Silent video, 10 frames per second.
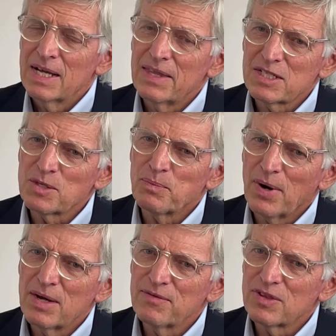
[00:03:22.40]
And that's a
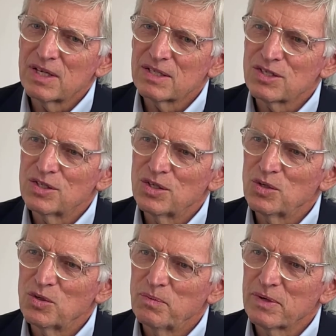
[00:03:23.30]
brave thing to
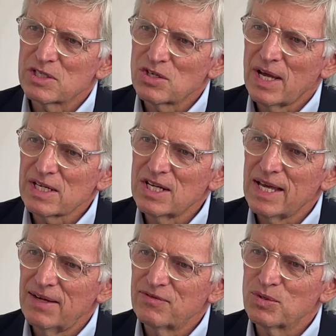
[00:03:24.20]
do, because you actually
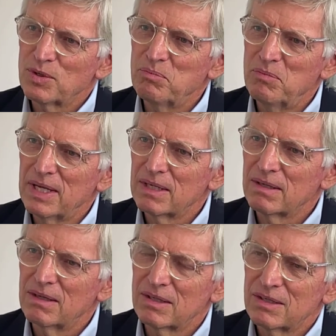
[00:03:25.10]
have to admit
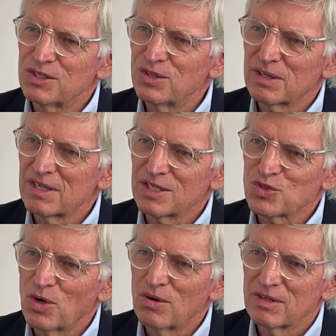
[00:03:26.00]
that you're doing
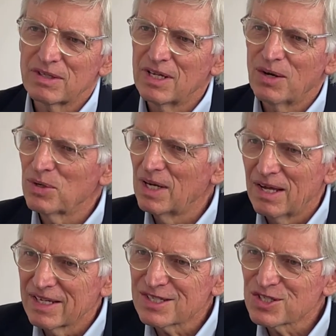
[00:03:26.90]
things wrong, and no one
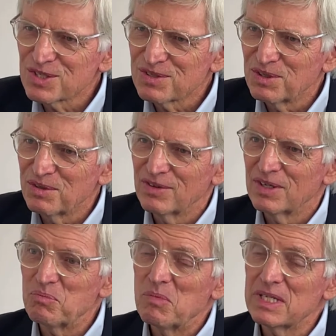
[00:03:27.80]
likes sort of
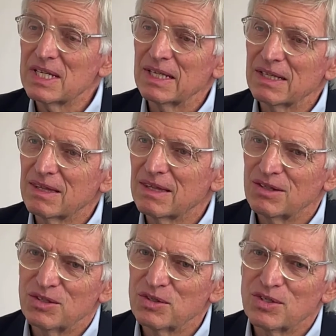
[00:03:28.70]
admitting
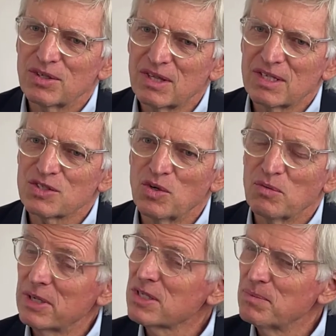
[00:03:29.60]
you're doing things
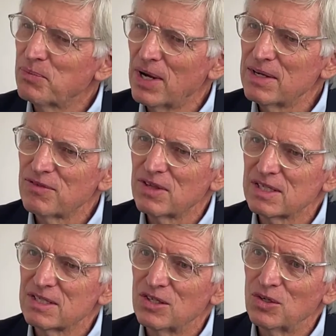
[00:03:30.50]
wrong, but it's a brave thing
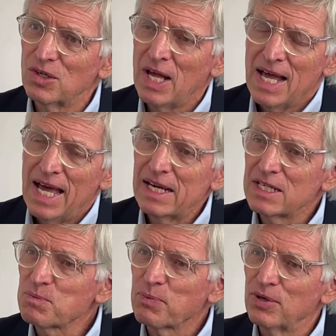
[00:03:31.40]
to do, and
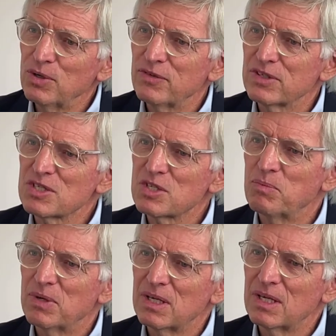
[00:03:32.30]
it's proven to
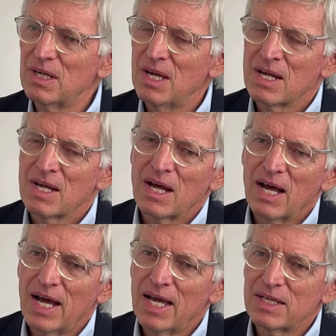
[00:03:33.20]
be
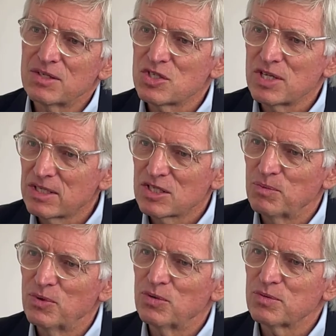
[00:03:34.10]
a
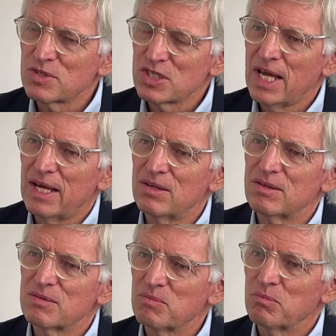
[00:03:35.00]
sensible,
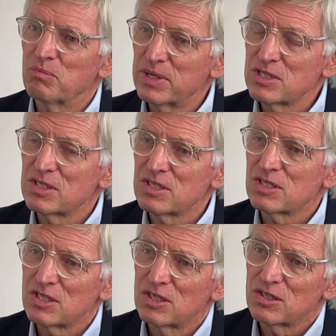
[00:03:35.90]
sound business
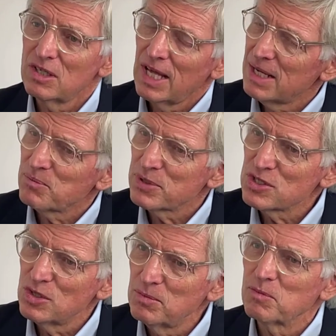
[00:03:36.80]
decision, and
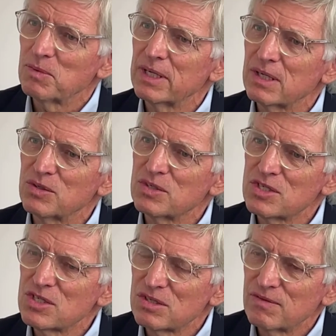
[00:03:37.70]
presumably a good
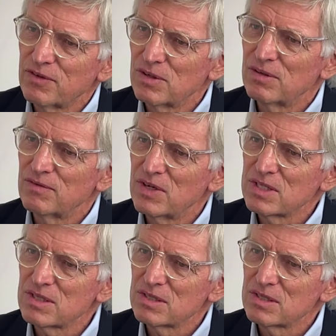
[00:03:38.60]
decision for your investors.